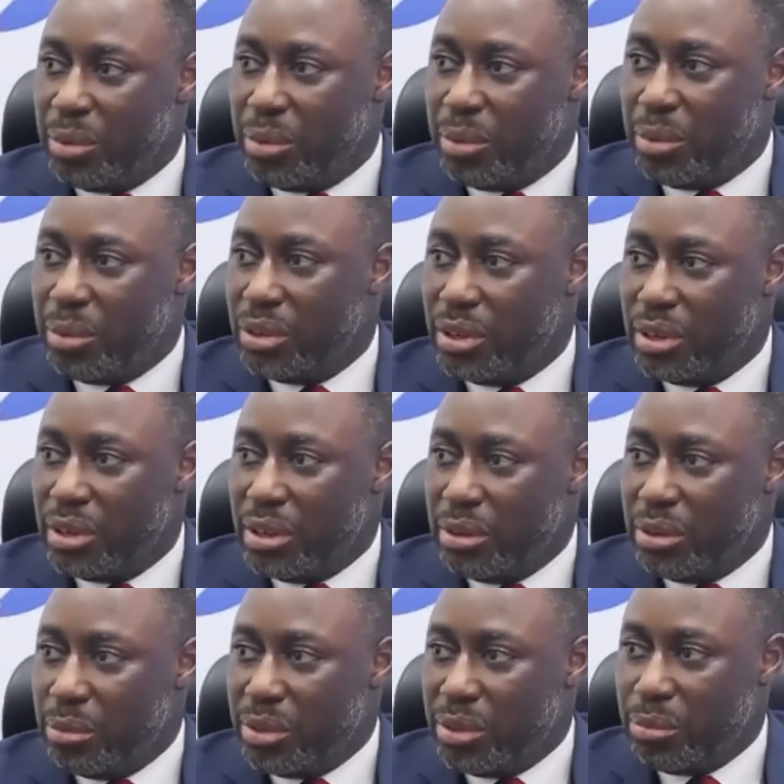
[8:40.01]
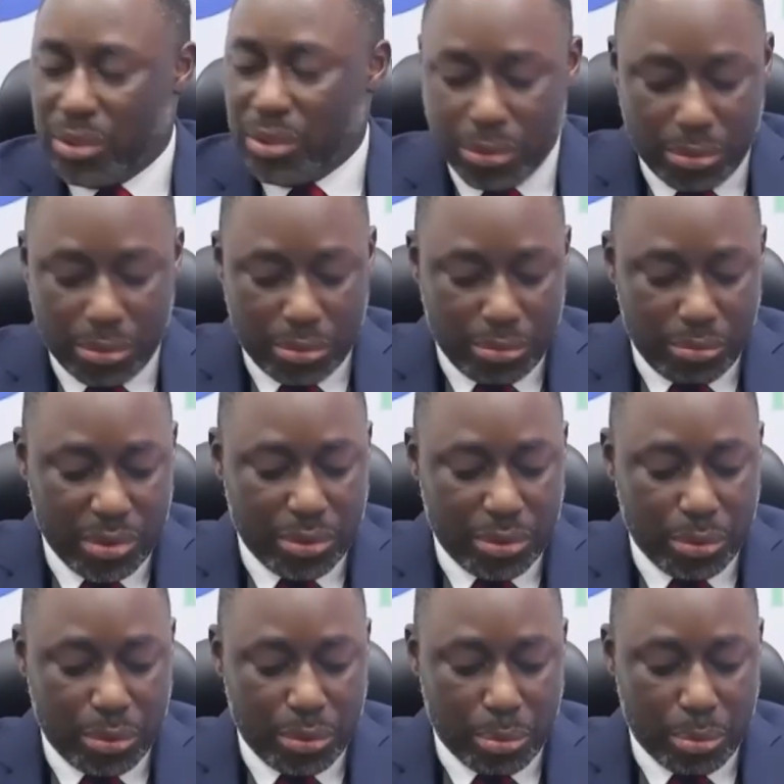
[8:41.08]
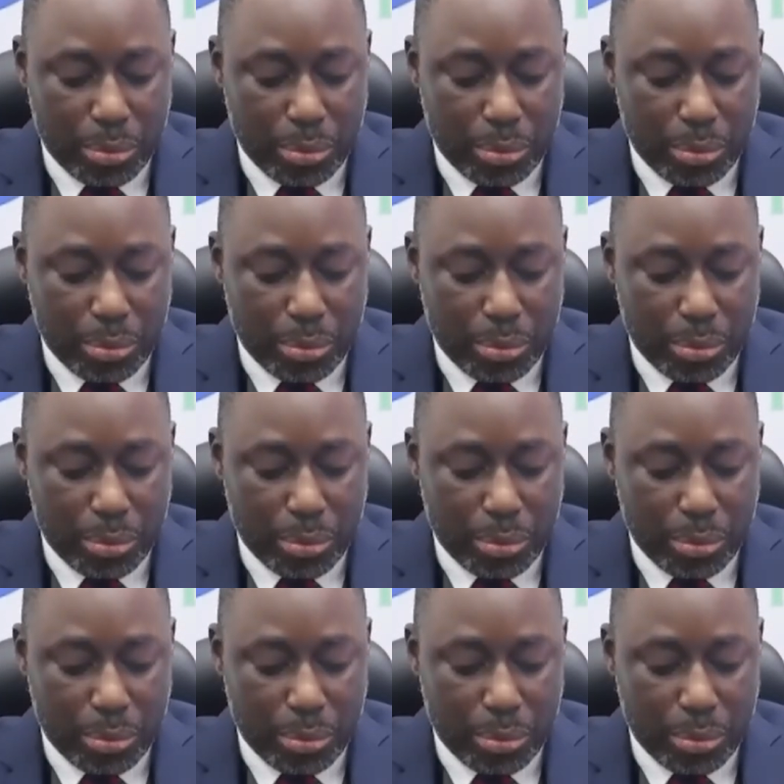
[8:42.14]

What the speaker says: the group.